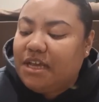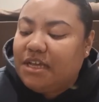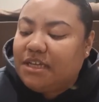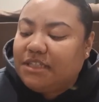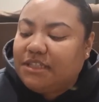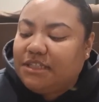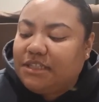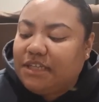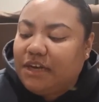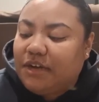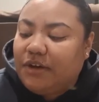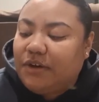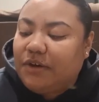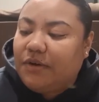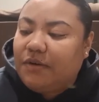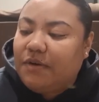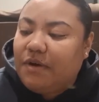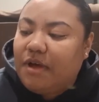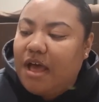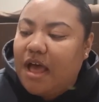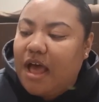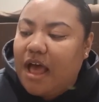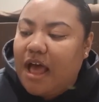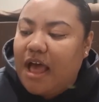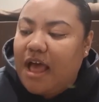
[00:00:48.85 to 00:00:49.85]

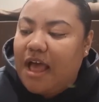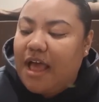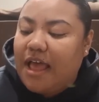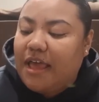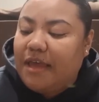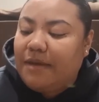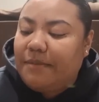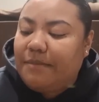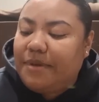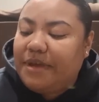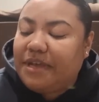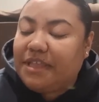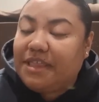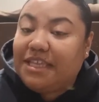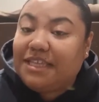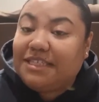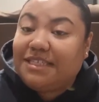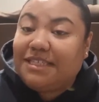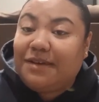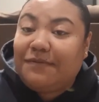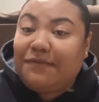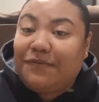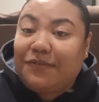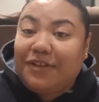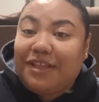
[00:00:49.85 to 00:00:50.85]
So I picked these
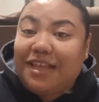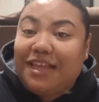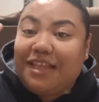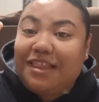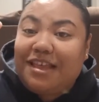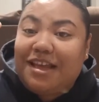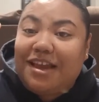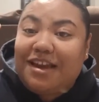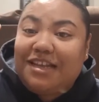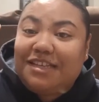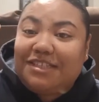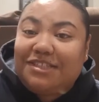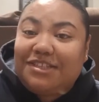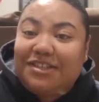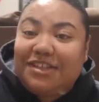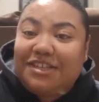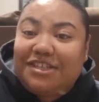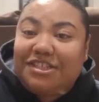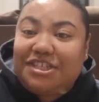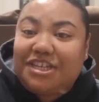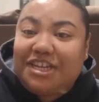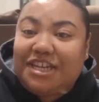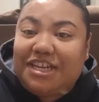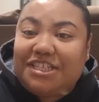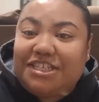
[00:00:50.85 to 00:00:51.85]
up for Leilani so that
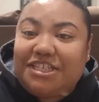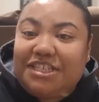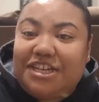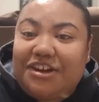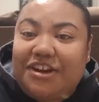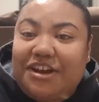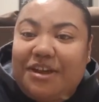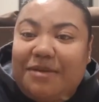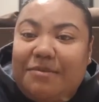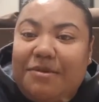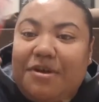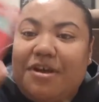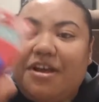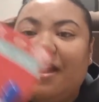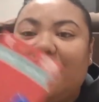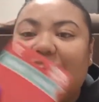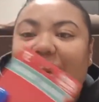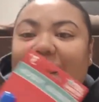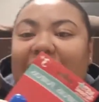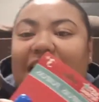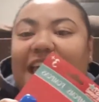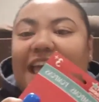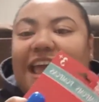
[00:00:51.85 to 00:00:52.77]
she can cheer him on.